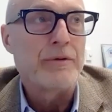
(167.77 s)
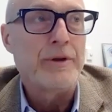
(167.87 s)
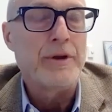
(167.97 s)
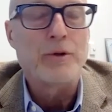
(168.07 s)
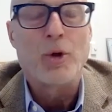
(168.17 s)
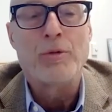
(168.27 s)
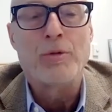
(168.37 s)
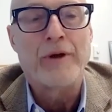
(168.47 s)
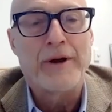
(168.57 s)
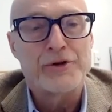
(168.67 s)
the
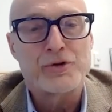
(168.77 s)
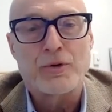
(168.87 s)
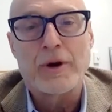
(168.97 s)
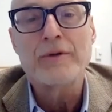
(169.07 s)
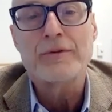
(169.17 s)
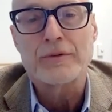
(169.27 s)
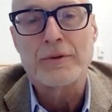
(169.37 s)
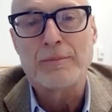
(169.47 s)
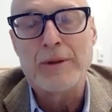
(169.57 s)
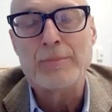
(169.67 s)
global financial
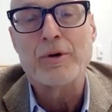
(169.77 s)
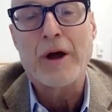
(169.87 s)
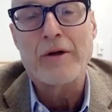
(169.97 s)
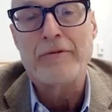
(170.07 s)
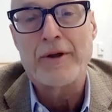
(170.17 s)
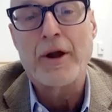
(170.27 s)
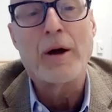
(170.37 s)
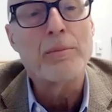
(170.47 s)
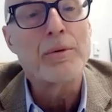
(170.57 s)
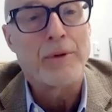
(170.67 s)
crisis, and people got fed
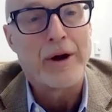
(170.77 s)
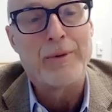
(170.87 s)
up, right?